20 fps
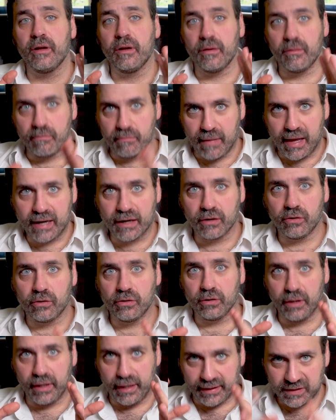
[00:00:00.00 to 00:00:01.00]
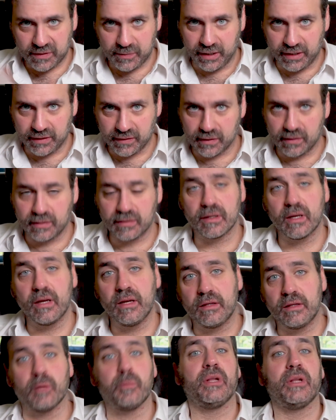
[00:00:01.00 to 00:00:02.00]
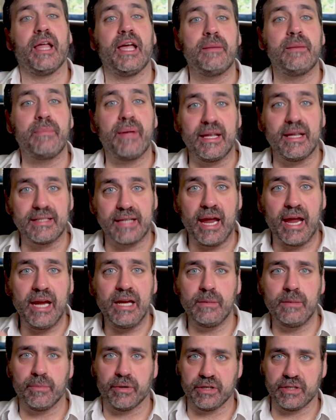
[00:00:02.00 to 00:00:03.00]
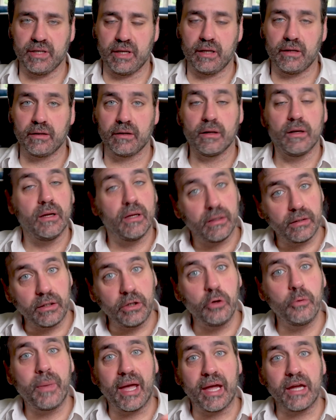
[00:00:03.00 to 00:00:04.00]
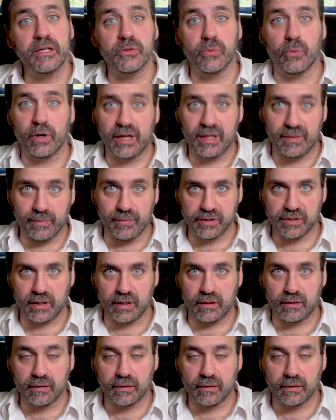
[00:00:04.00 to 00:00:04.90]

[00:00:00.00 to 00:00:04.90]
medical expenses, the plan pays 80%. You pay 20%.